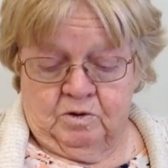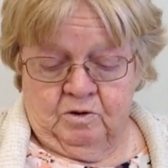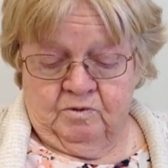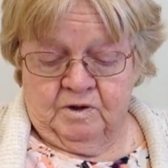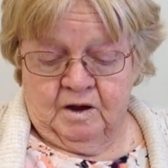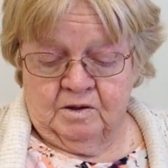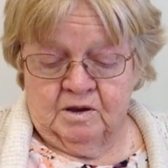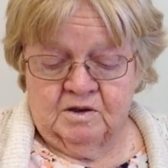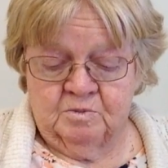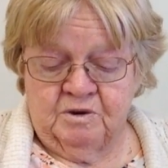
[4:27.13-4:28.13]
You've done
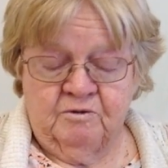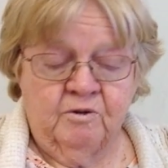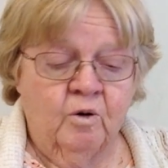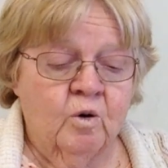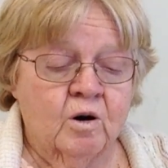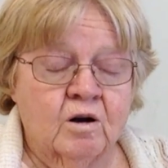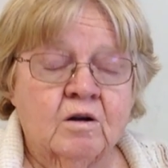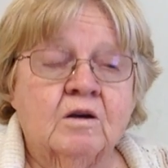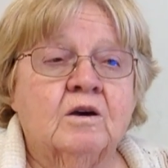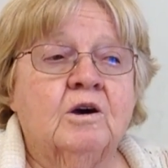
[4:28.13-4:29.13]
this
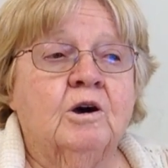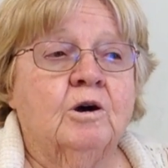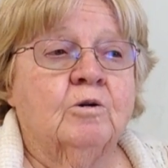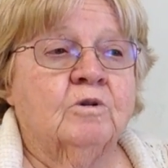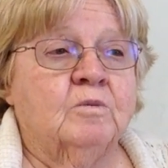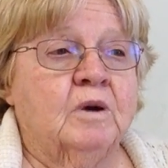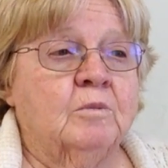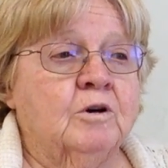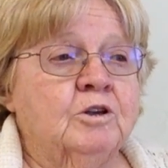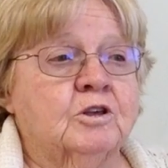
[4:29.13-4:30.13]
before.
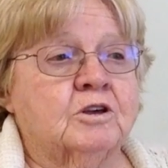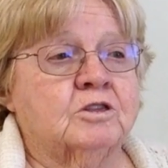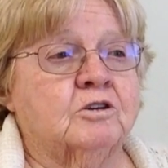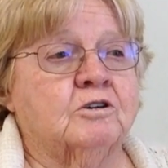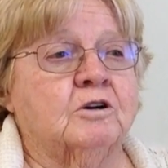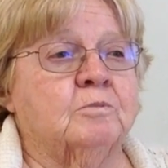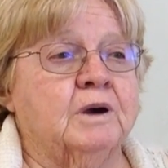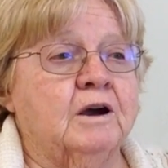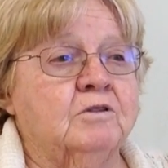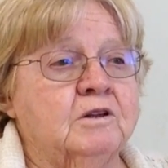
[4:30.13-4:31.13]
Remember, to
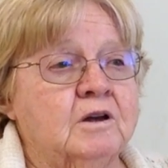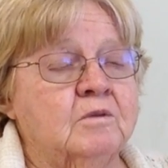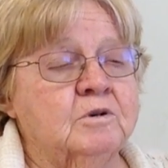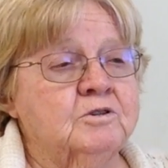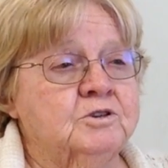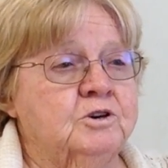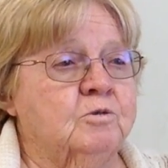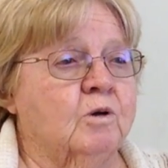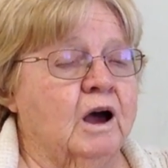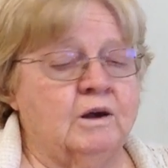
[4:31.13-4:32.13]
compare the numbers, you
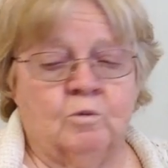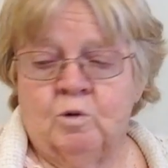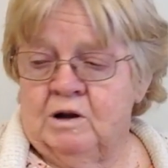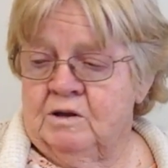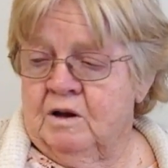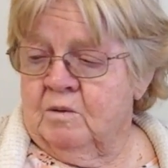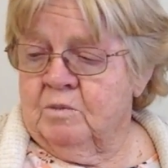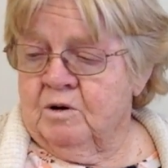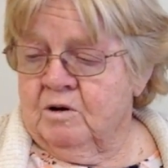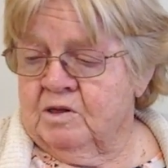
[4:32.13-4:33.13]
write one
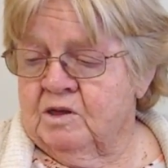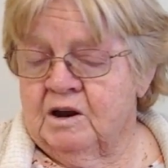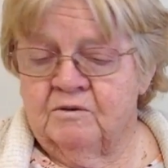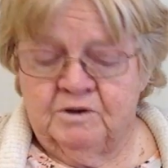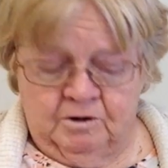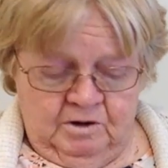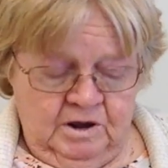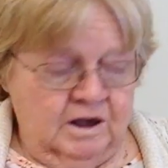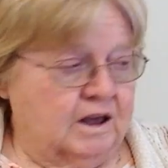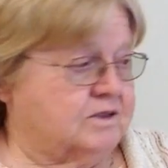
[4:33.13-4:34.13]
number, and then if
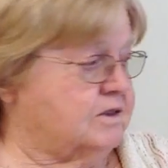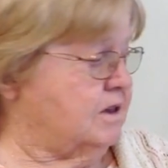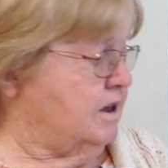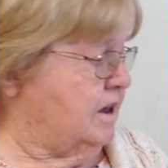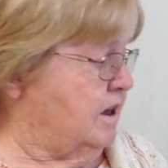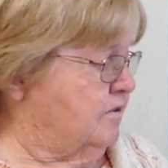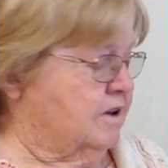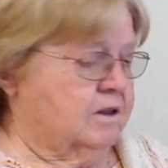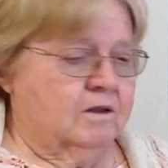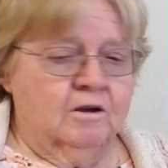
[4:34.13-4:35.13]
it's
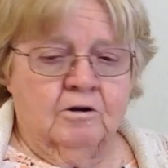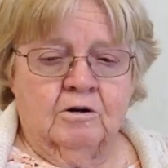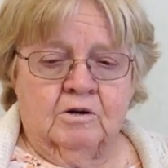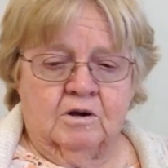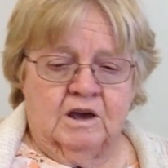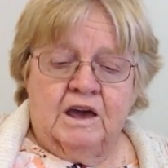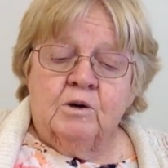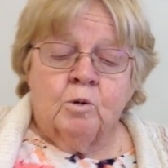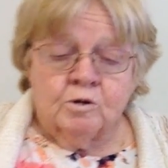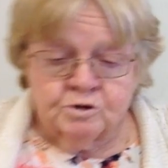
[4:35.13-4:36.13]
even
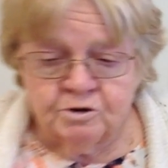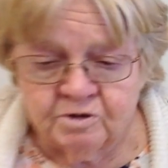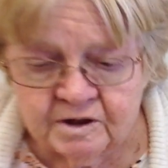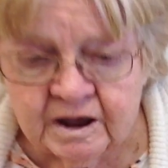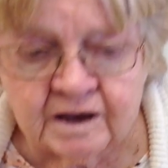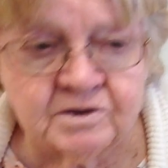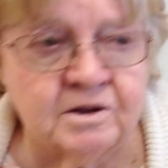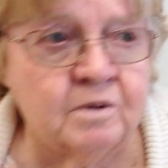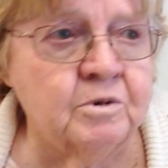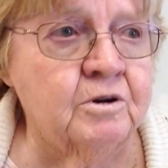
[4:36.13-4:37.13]
equal to the next
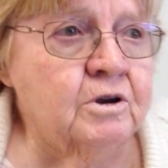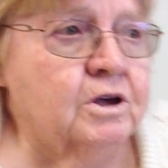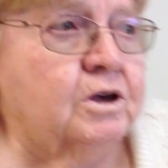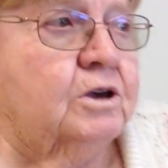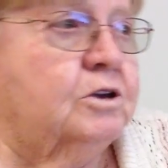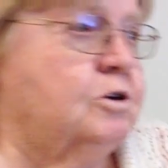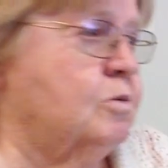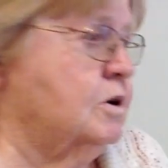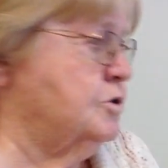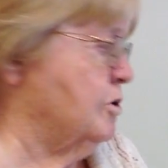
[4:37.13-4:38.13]
number, you would